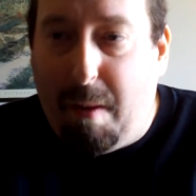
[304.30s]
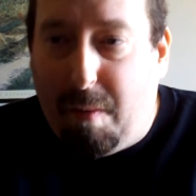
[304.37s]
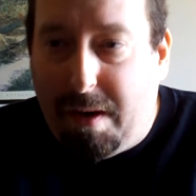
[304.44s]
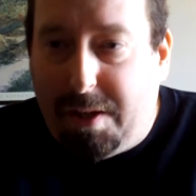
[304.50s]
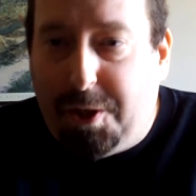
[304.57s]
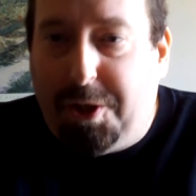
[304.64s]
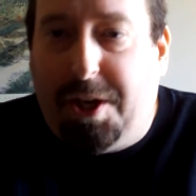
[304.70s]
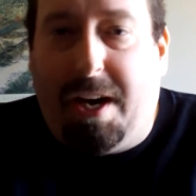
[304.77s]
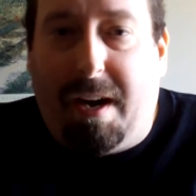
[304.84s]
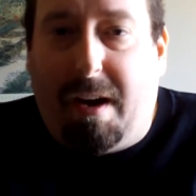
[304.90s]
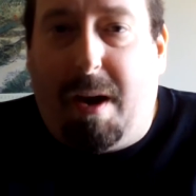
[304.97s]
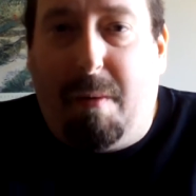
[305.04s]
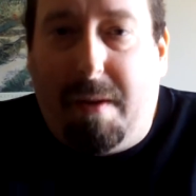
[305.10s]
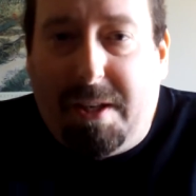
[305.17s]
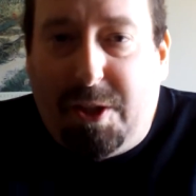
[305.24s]
I want to share,
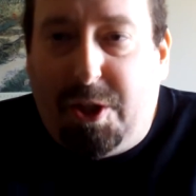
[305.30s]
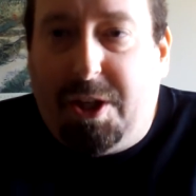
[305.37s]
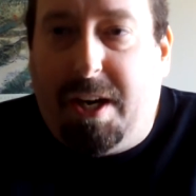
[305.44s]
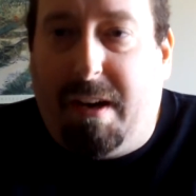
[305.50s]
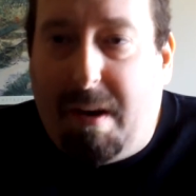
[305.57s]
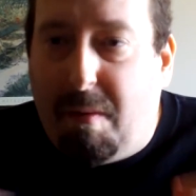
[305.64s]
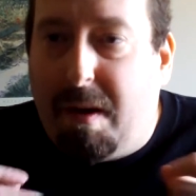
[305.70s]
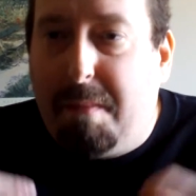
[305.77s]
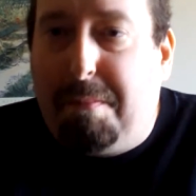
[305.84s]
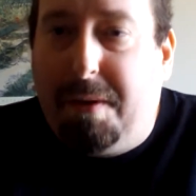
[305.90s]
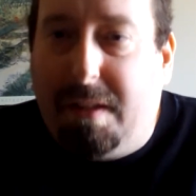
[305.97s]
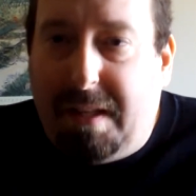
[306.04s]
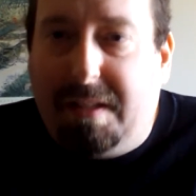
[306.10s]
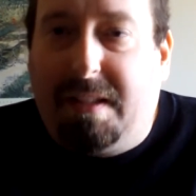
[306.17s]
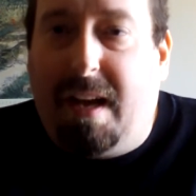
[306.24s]
I want to
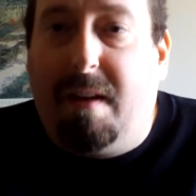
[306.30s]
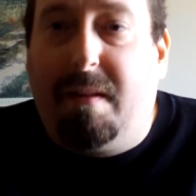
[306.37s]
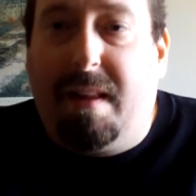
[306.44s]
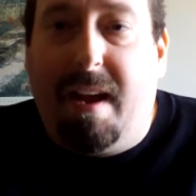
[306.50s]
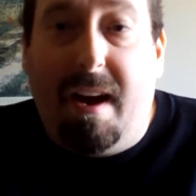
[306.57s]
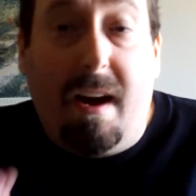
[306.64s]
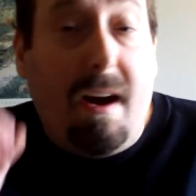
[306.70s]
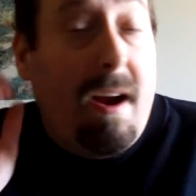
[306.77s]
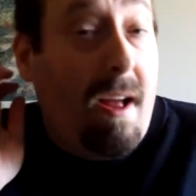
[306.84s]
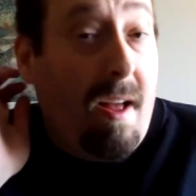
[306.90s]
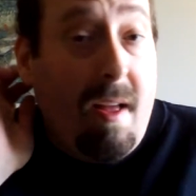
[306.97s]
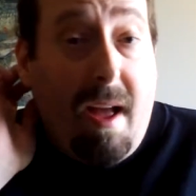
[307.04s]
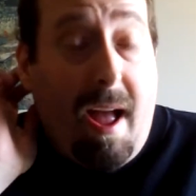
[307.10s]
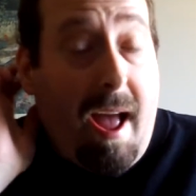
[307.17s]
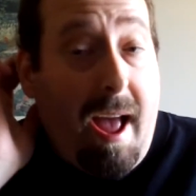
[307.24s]
put this out there,
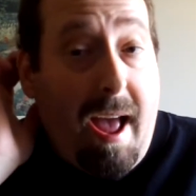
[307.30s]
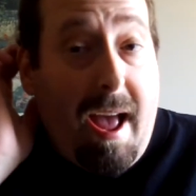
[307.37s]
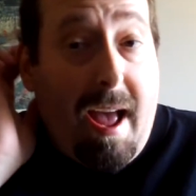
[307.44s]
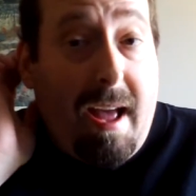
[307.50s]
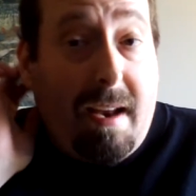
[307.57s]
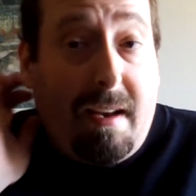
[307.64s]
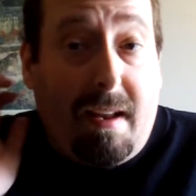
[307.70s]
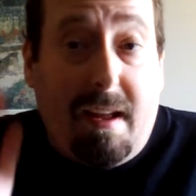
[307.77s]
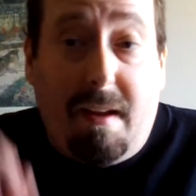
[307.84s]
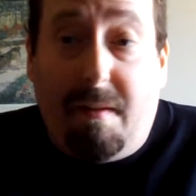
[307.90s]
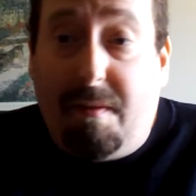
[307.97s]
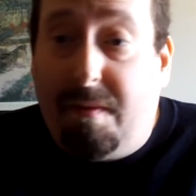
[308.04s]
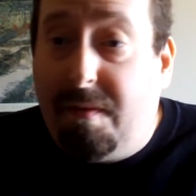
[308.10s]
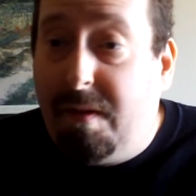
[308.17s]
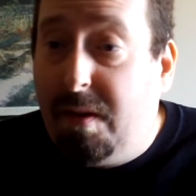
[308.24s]
and
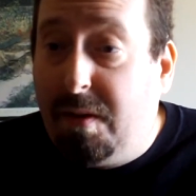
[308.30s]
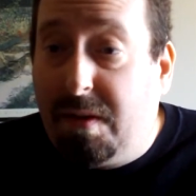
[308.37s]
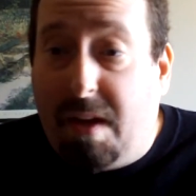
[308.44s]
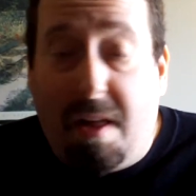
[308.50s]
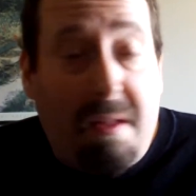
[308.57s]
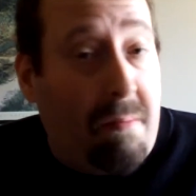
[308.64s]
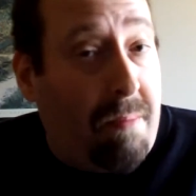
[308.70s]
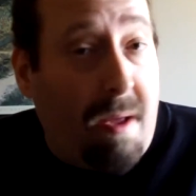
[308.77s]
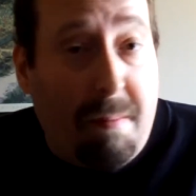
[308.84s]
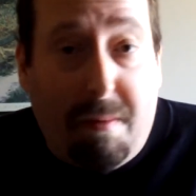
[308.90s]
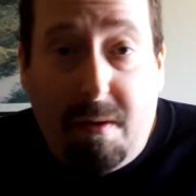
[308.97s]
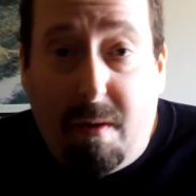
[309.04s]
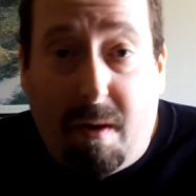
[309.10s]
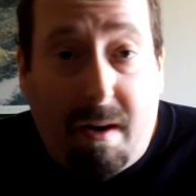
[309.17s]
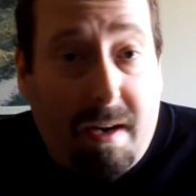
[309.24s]
if there's other
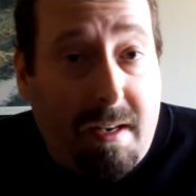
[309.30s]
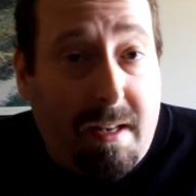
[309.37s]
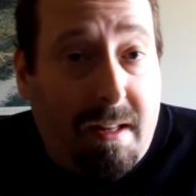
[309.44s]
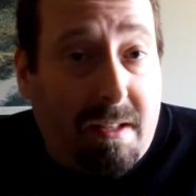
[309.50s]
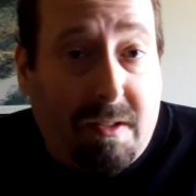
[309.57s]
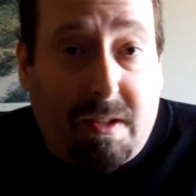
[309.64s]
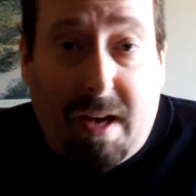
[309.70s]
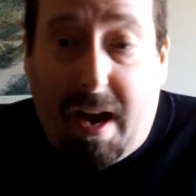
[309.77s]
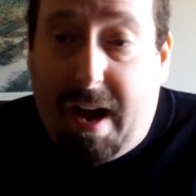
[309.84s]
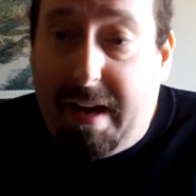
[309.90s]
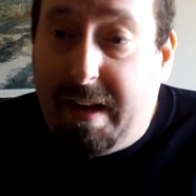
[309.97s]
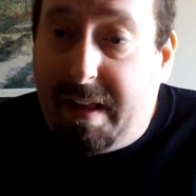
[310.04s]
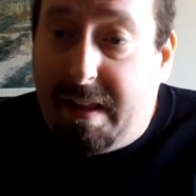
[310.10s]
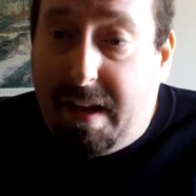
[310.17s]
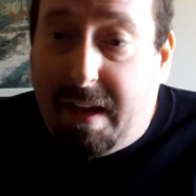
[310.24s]
people who are into this
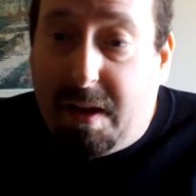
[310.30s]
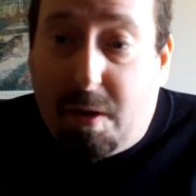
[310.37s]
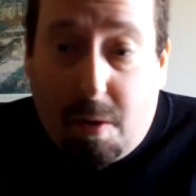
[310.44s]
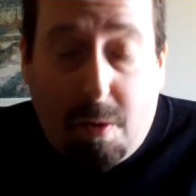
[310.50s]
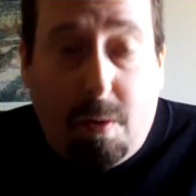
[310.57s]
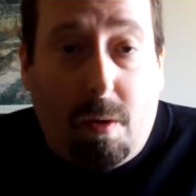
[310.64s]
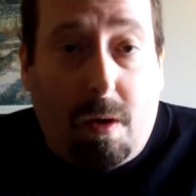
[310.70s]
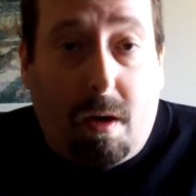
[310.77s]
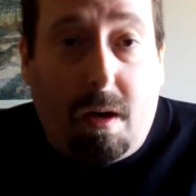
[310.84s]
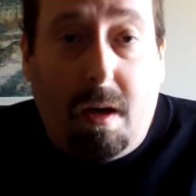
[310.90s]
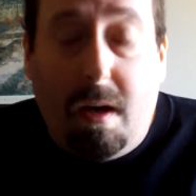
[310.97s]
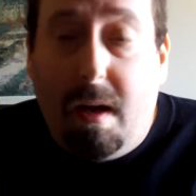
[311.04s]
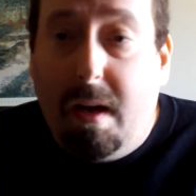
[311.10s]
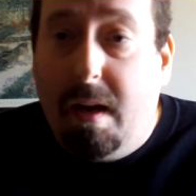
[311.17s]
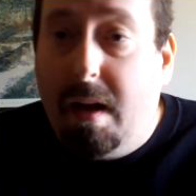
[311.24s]
kind of thing, cool,
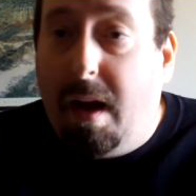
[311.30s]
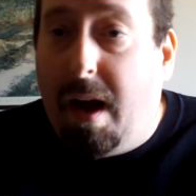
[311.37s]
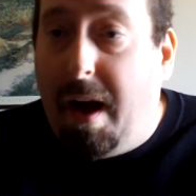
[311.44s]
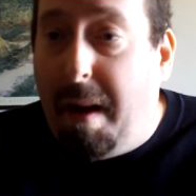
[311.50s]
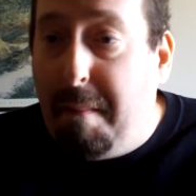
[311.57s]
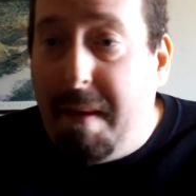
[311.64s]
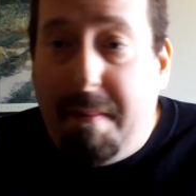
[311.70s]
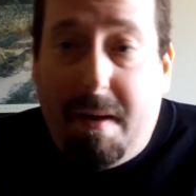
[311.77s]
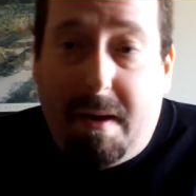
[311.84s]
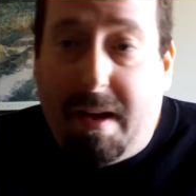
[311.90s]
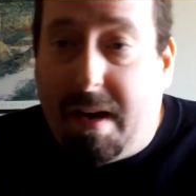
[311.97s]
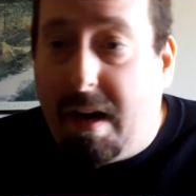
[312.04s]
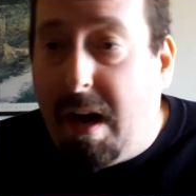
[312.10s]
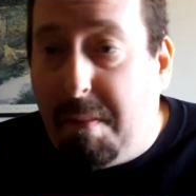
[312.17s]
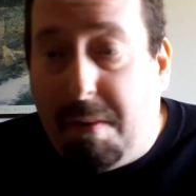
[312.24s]
maybe I'll
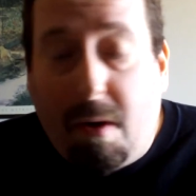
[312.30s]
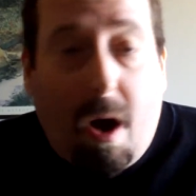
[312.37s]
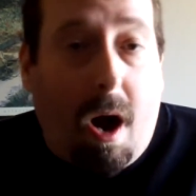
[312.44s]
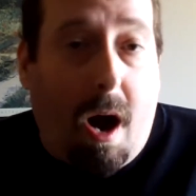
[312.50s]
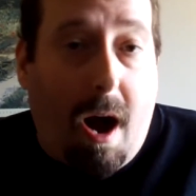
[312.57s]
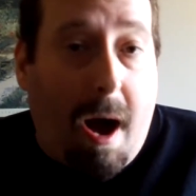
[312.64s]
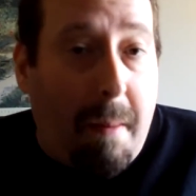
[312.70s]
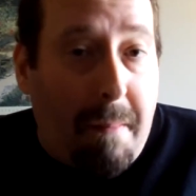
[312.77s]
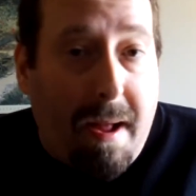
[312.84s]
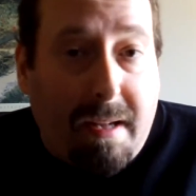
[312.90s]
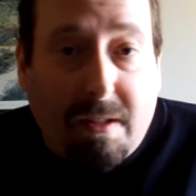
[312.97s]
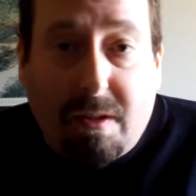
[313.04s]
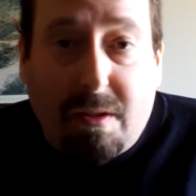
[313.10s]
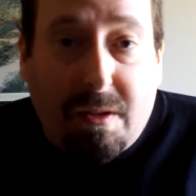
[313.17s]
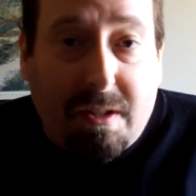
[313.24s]
get a couple
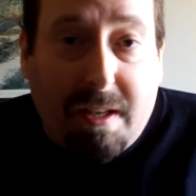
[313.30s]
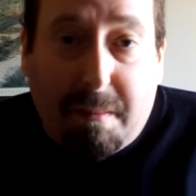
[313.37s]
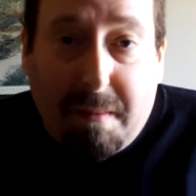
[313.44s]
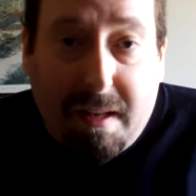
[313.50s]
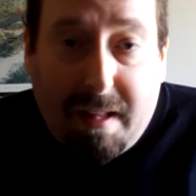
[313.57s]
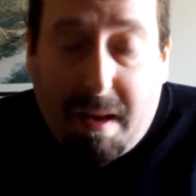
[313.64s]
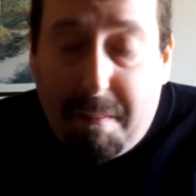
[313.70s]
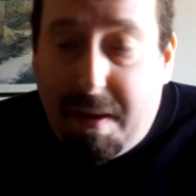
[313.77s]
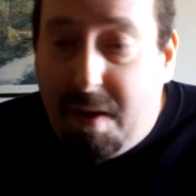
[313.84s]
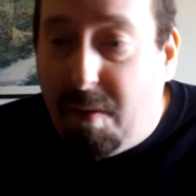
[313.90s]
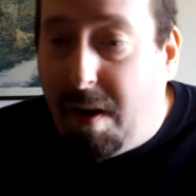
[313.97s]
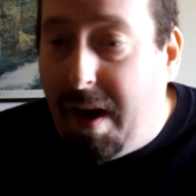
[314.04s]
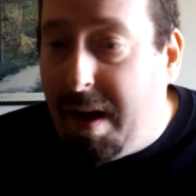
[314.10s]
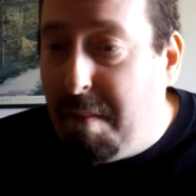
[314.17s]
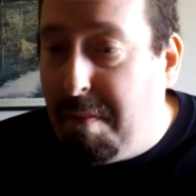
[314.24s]
comments or something, that'd be
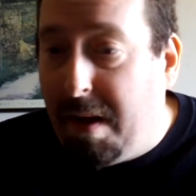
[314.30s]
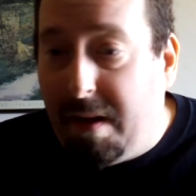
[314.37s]
great.